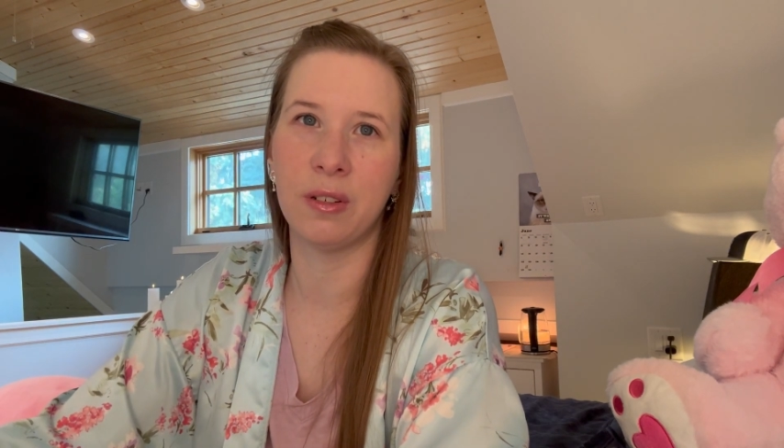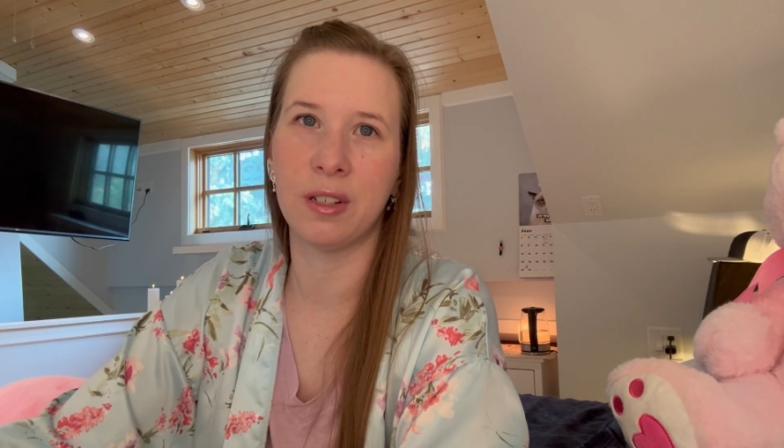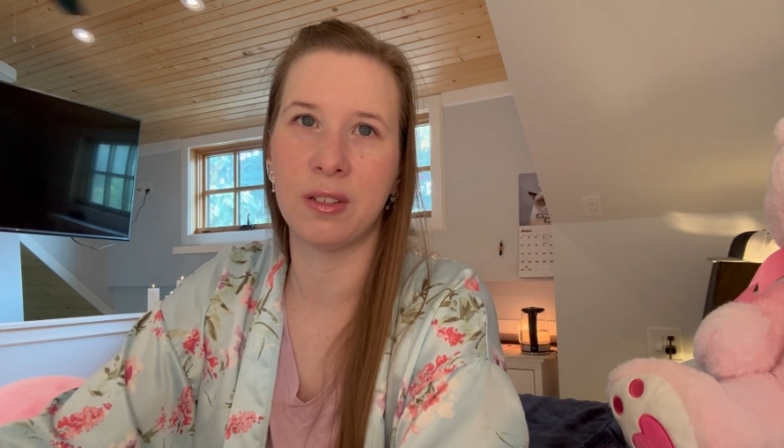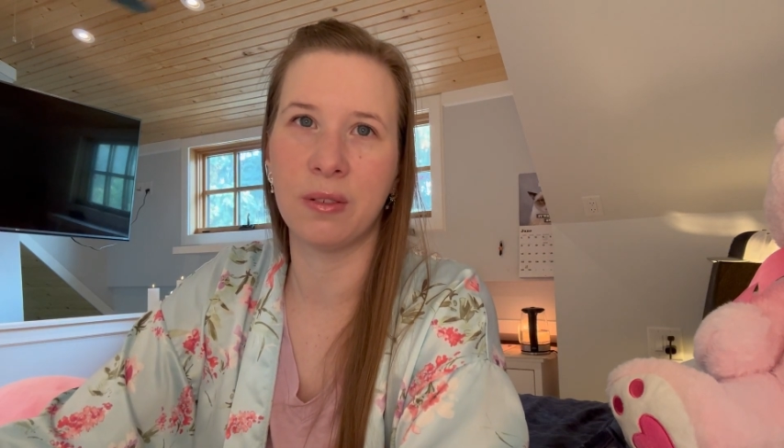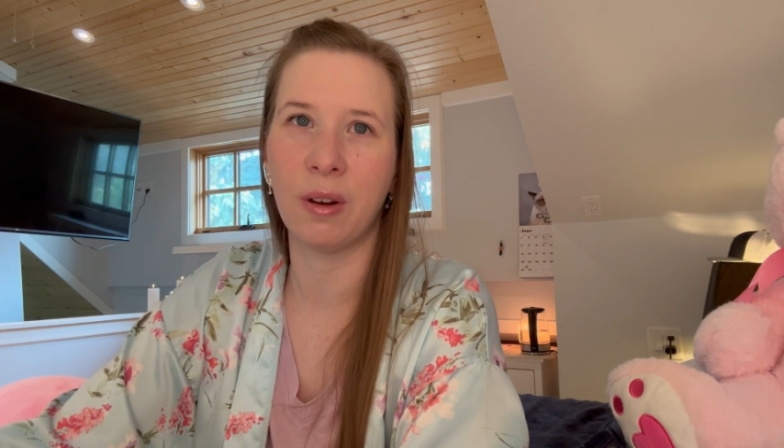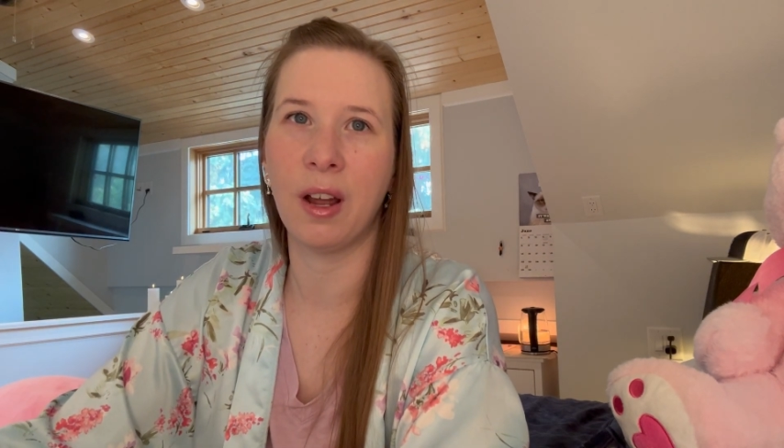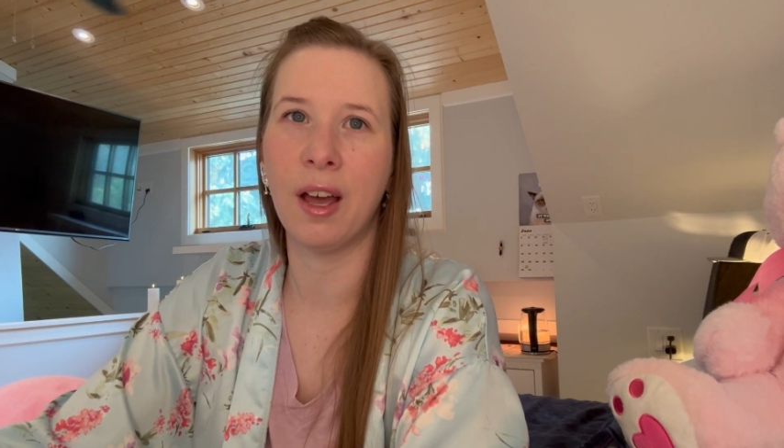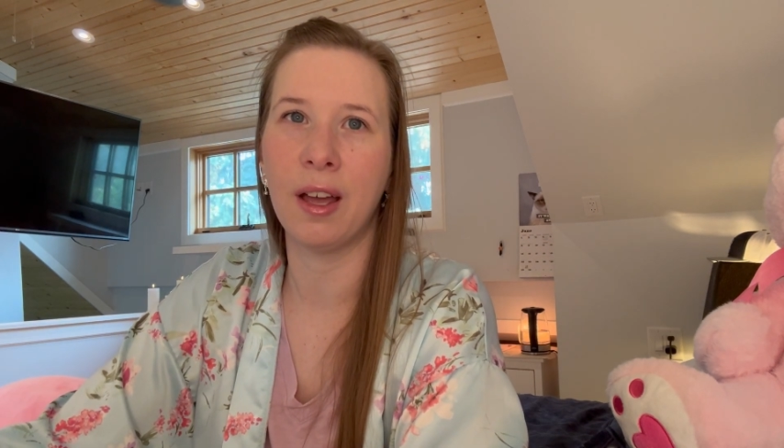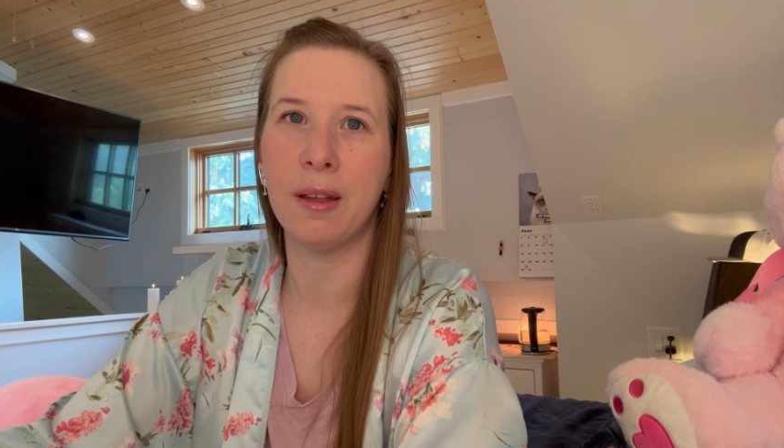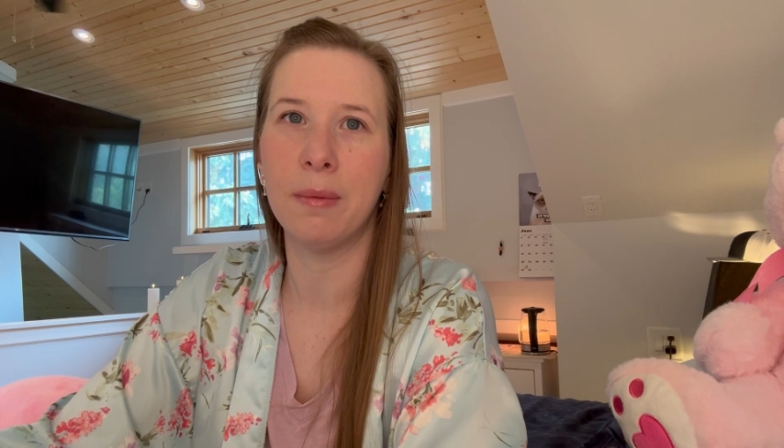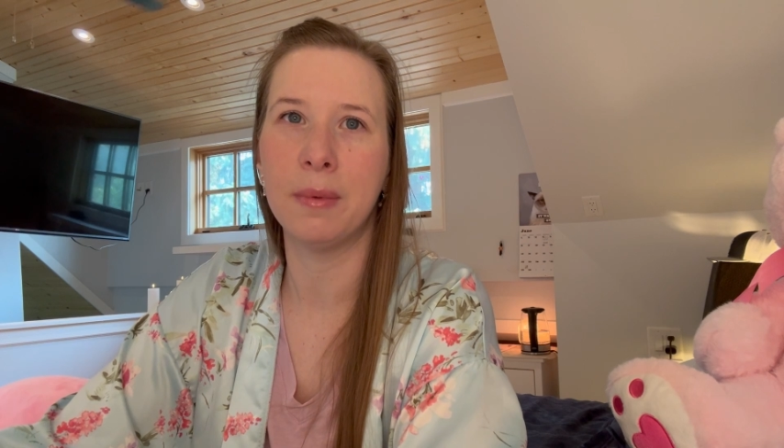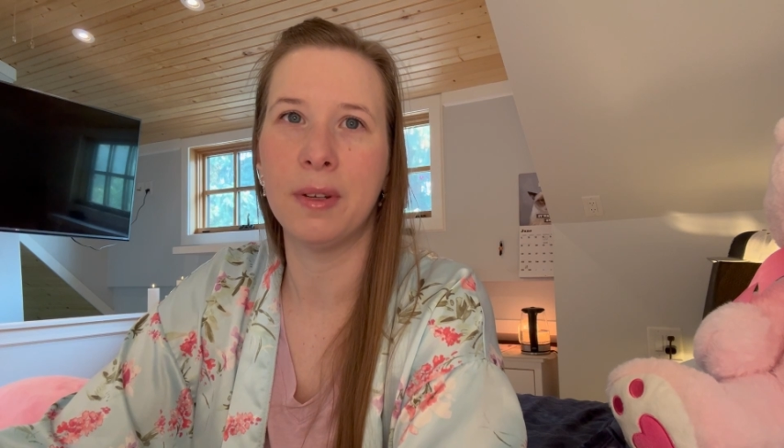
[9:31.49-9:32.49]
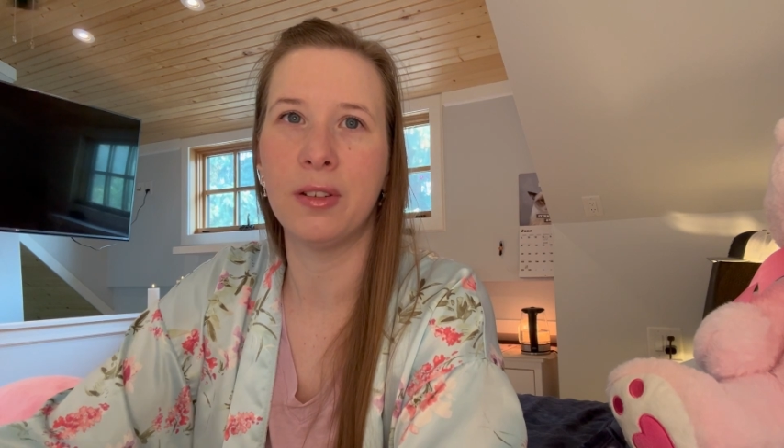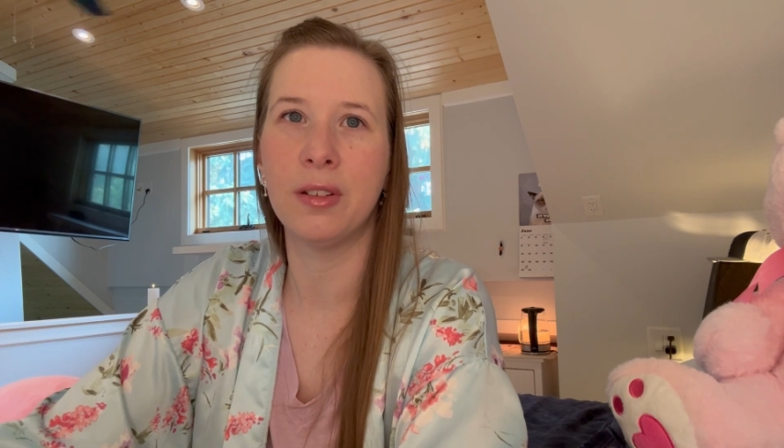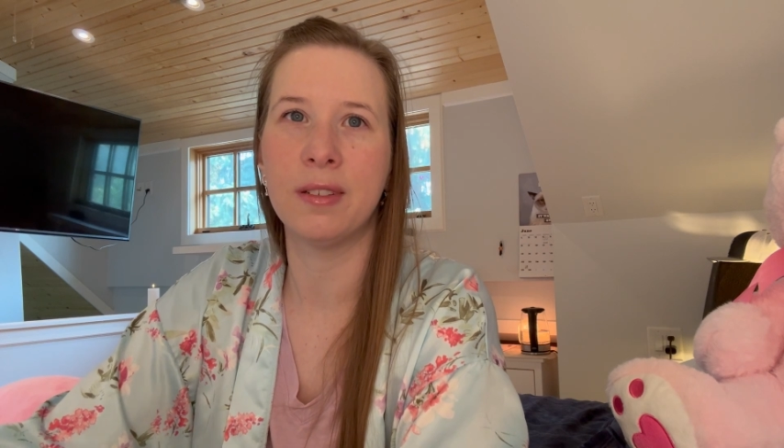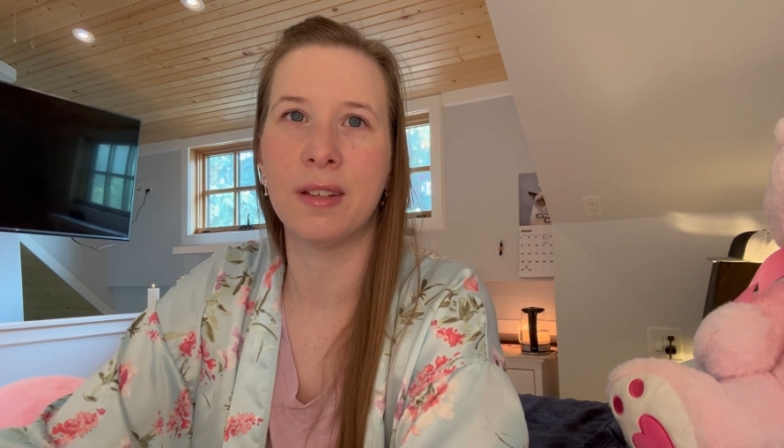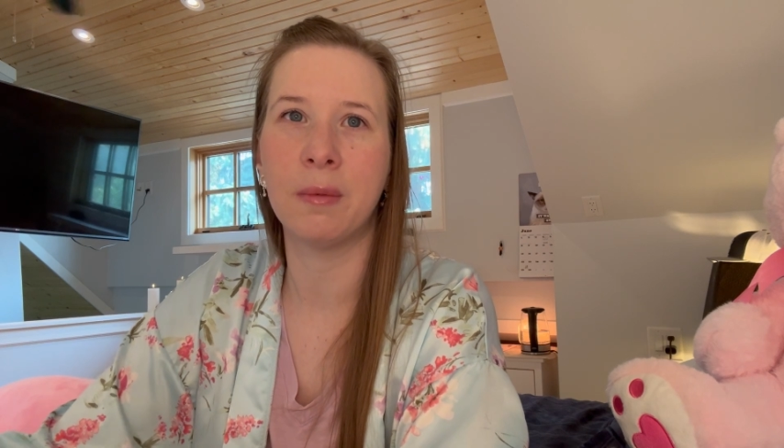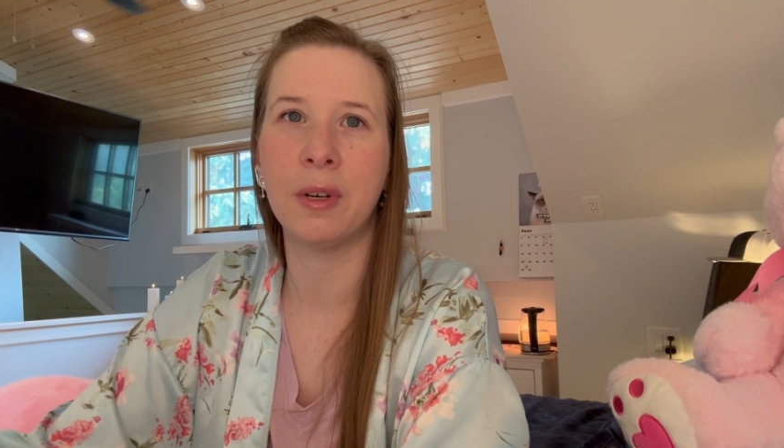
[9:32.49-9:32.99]
describe to
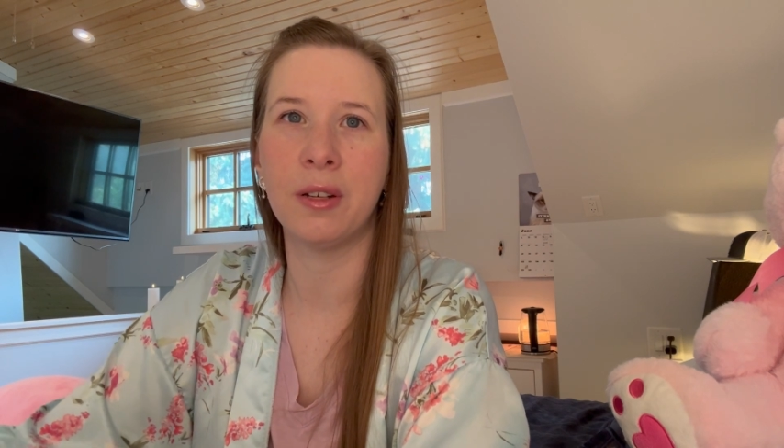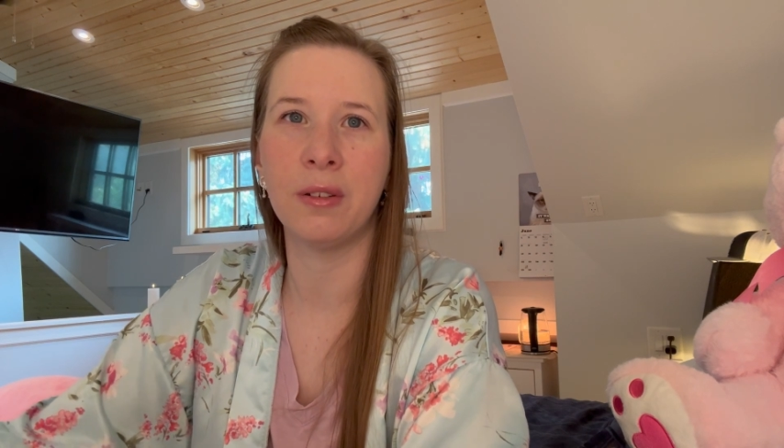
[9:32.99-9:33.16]
someone